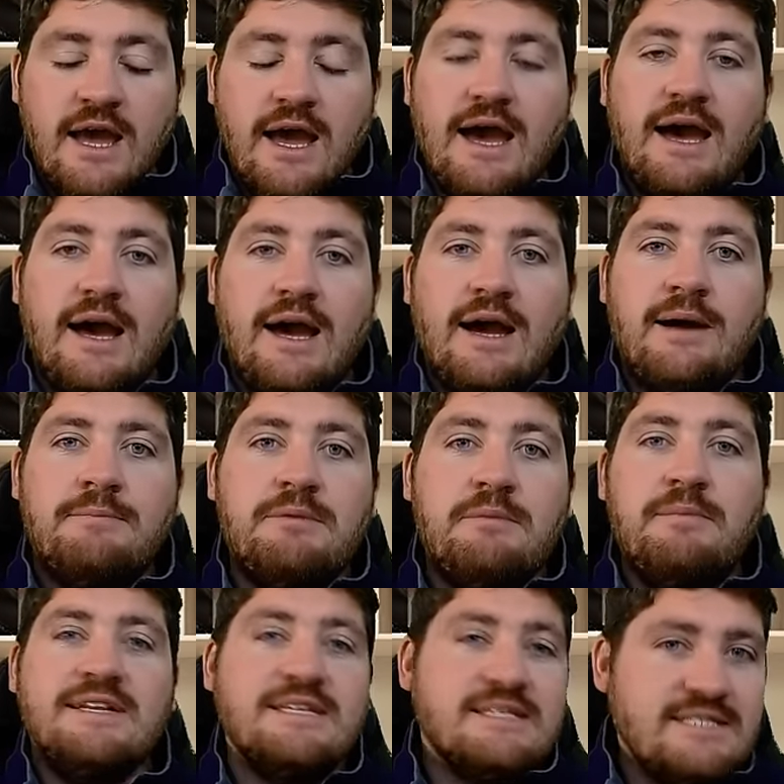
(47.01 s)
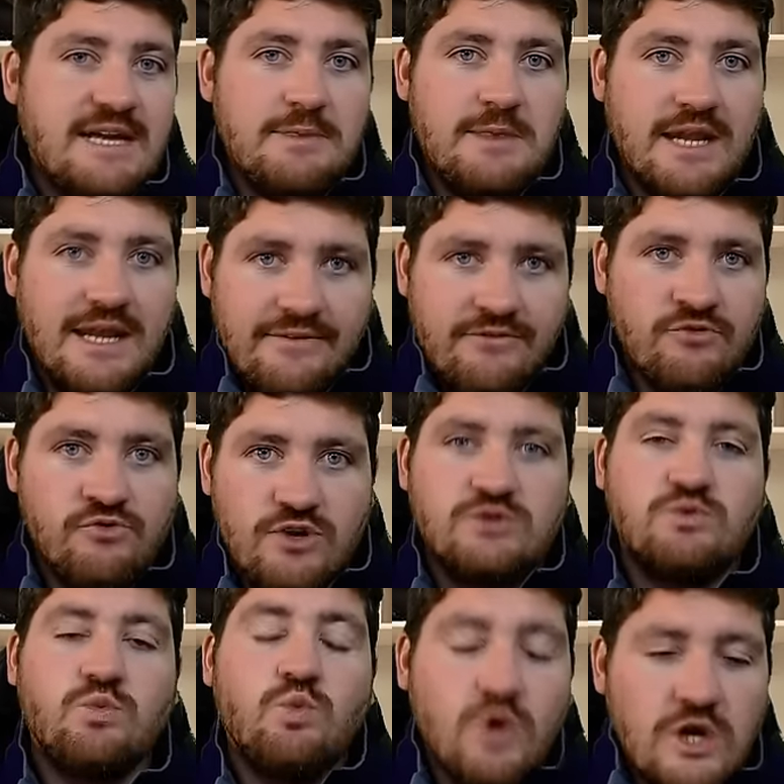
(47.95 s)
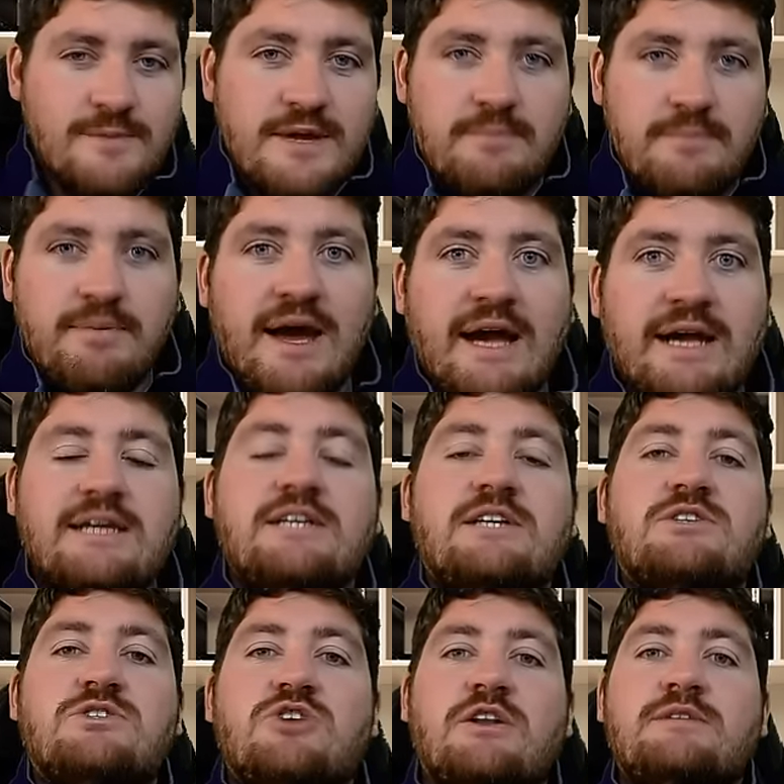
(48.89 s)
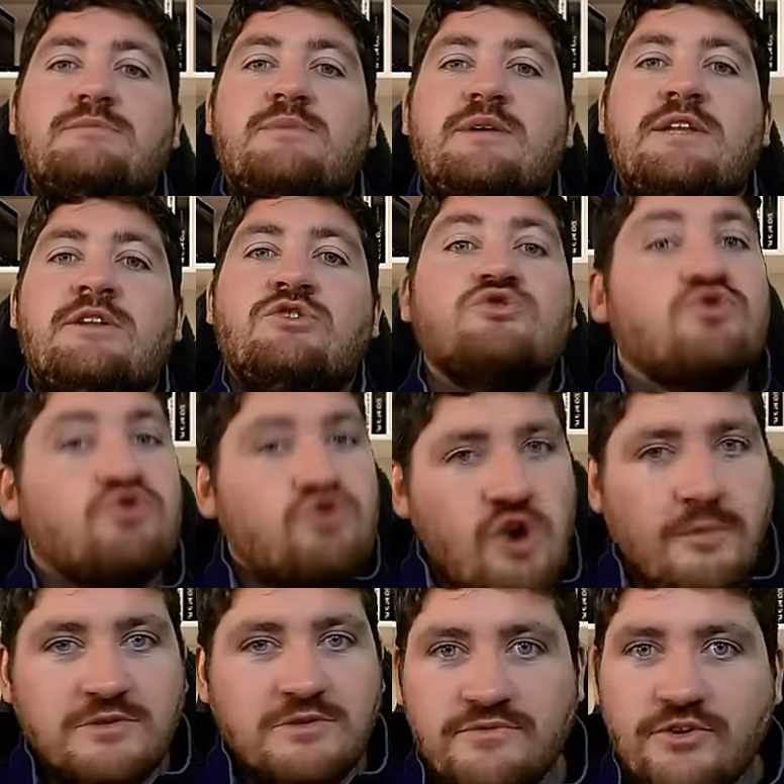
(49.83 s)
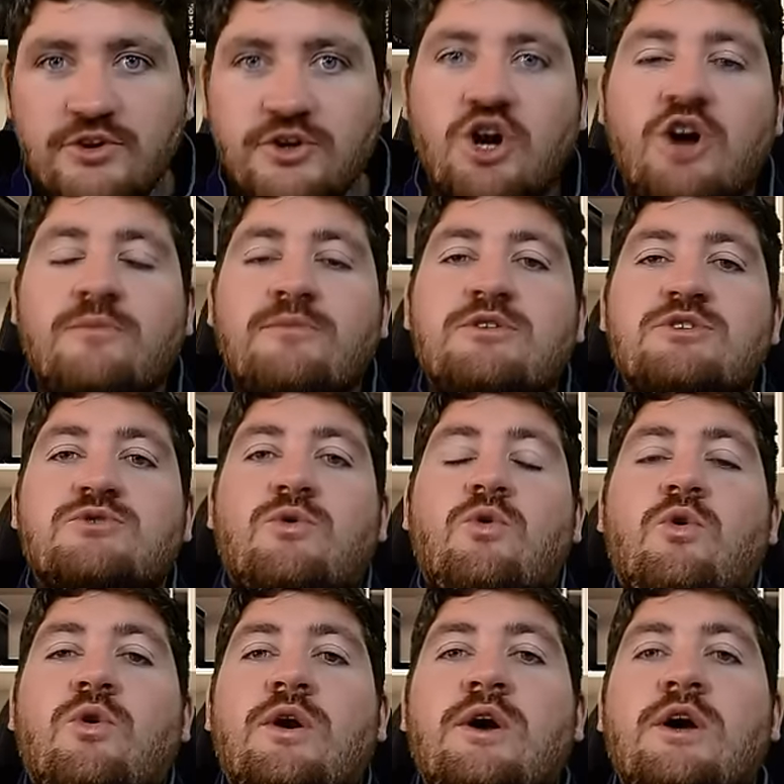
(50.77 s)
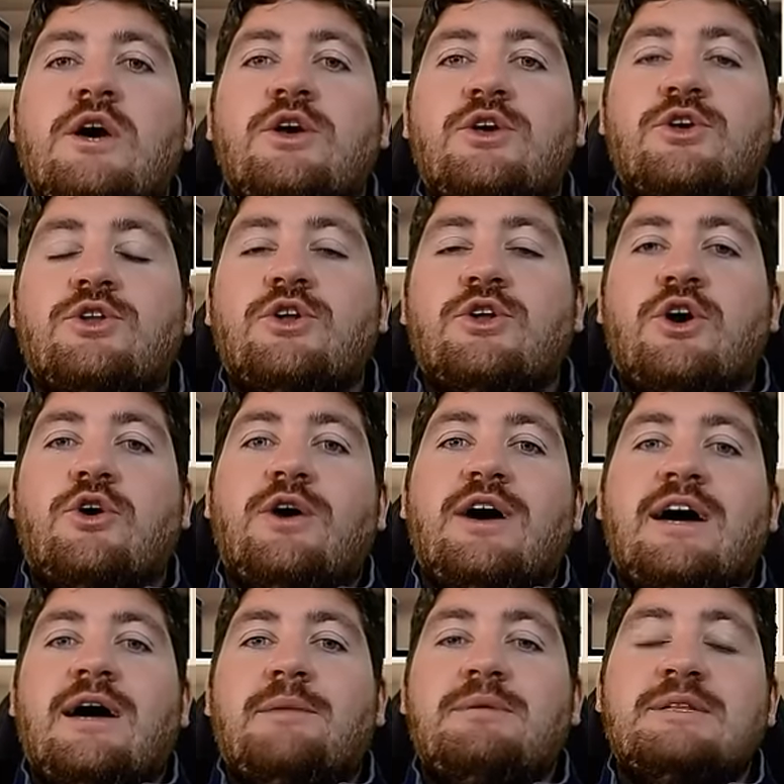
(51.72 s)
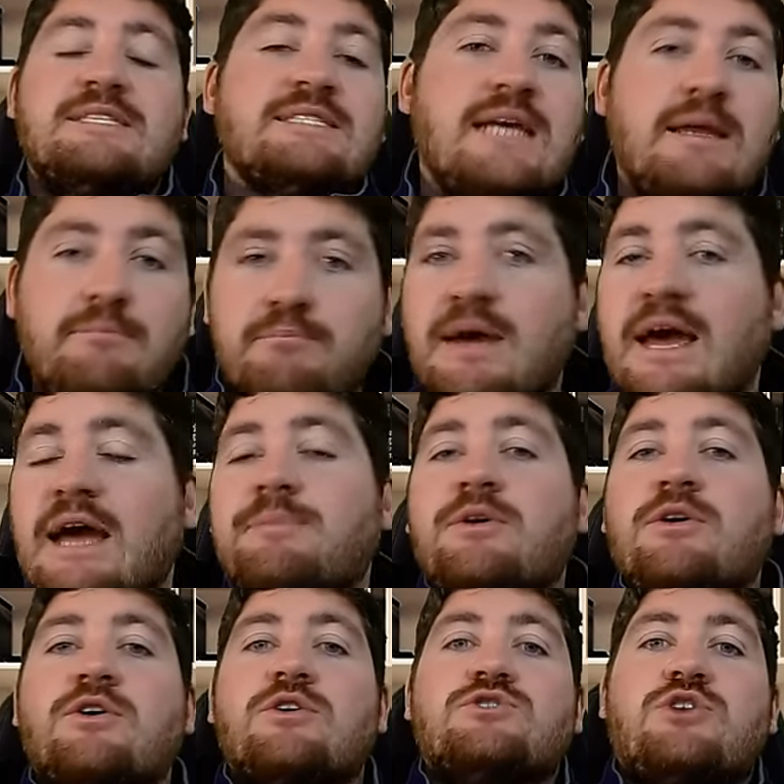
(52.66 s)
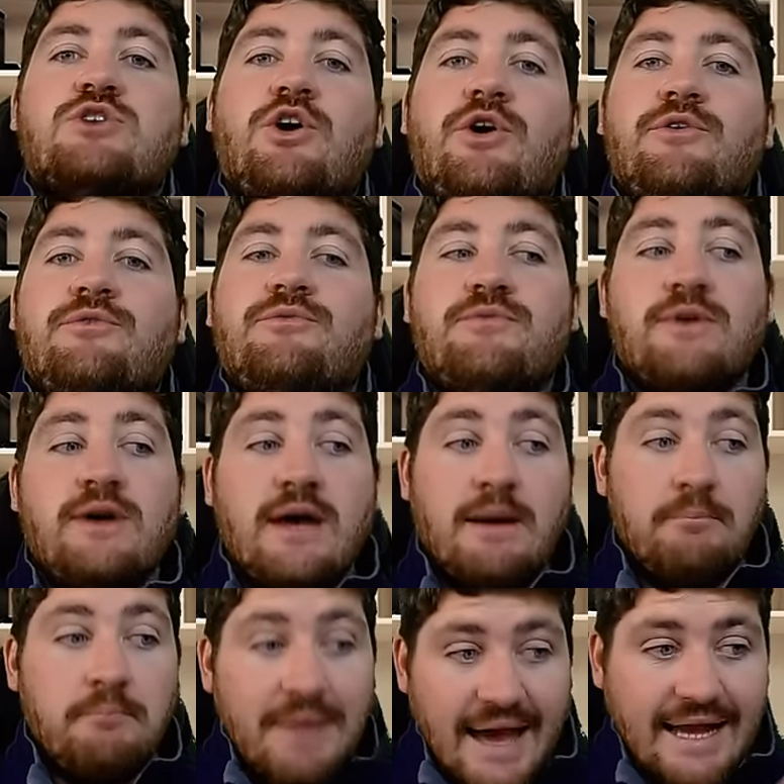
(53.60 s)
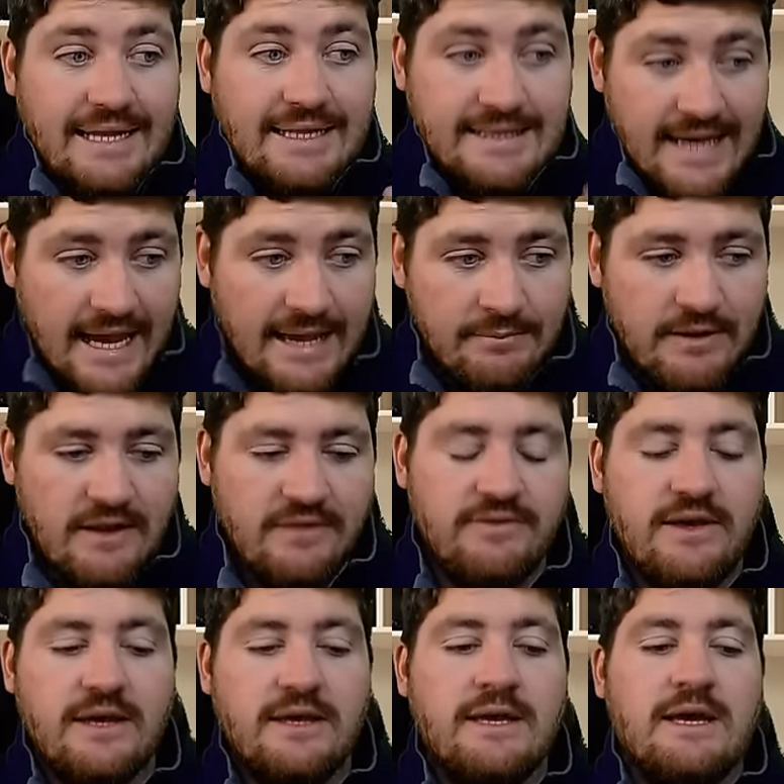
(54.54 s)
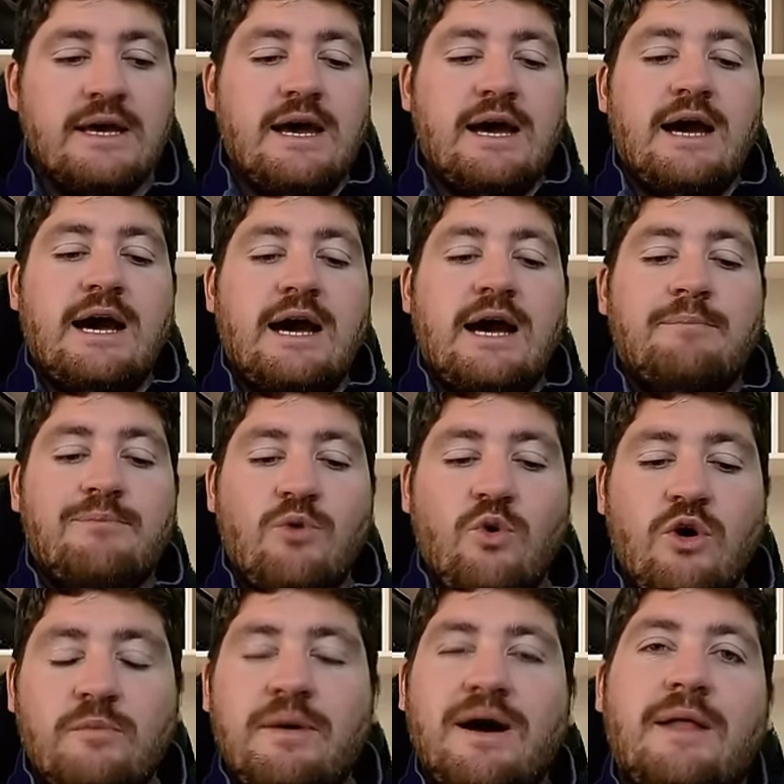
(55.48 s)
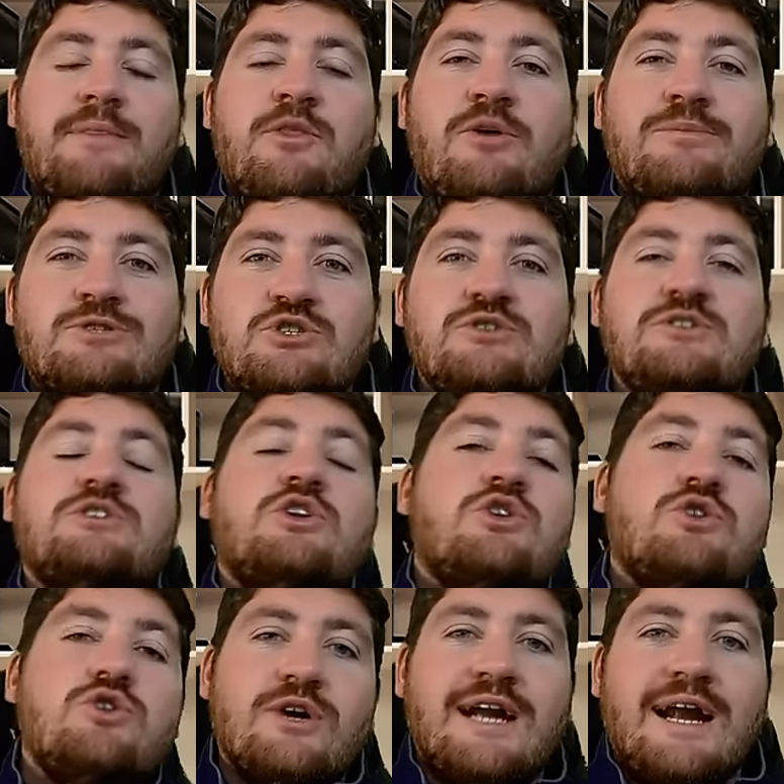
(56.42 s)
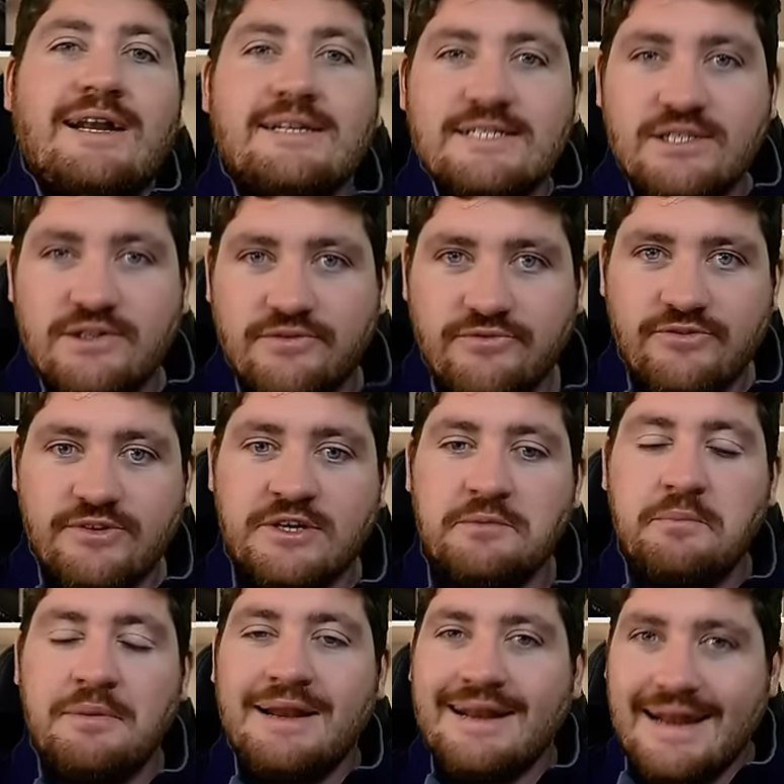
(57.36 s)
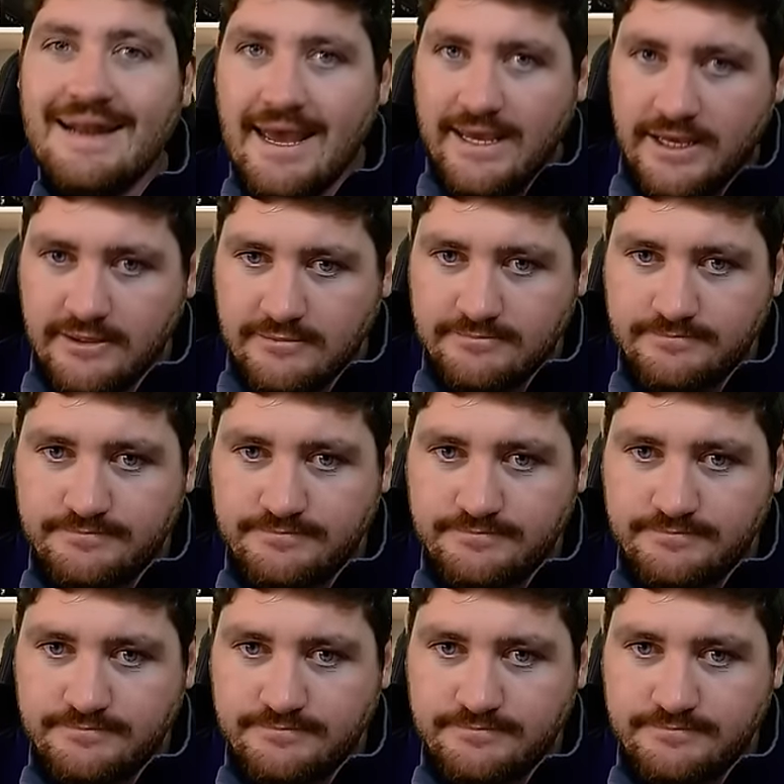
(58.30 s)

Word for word: Um, but I said that Evan Roos will be back. He's not been dropped in inverted commas or you know, uh, been sent back because of uh, a bad game, anything. Um, more about the opportunity to look at a different player.